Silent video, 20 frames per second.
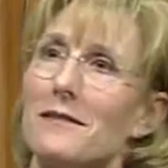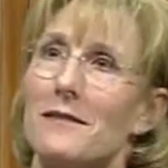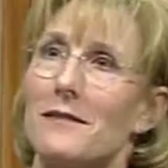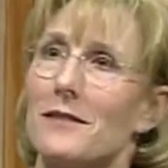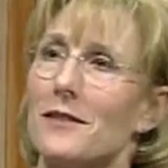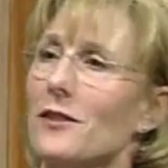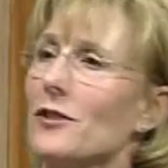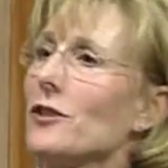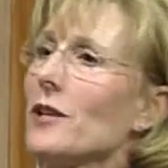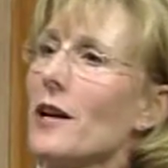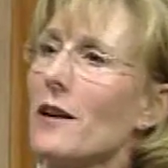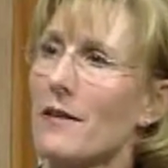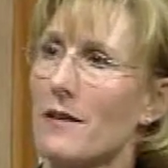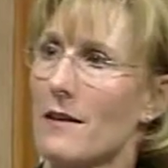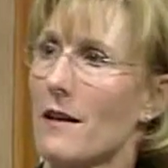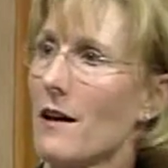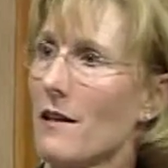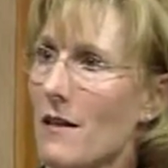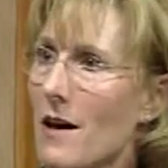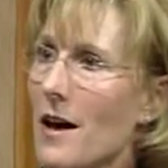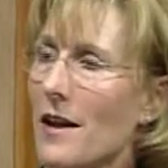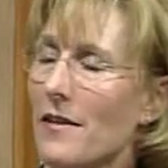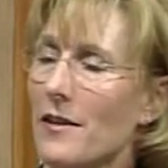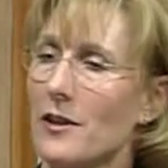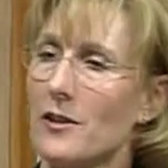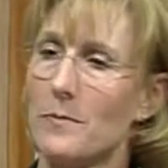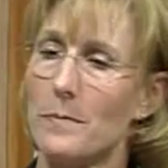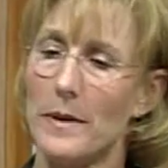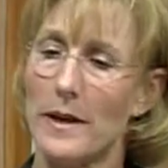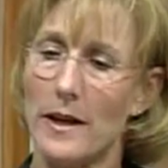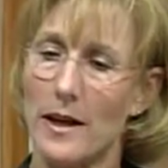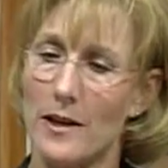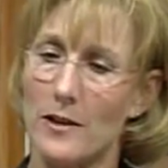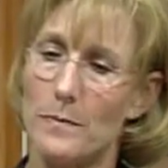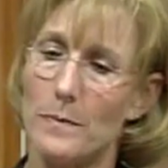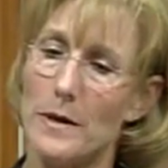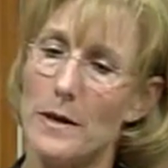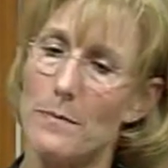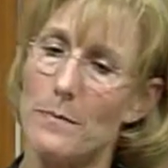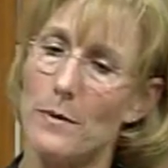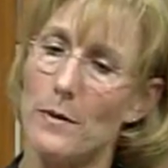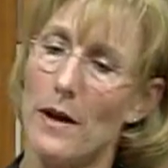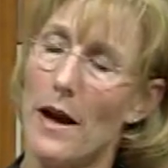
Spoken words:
to share a lot of this because people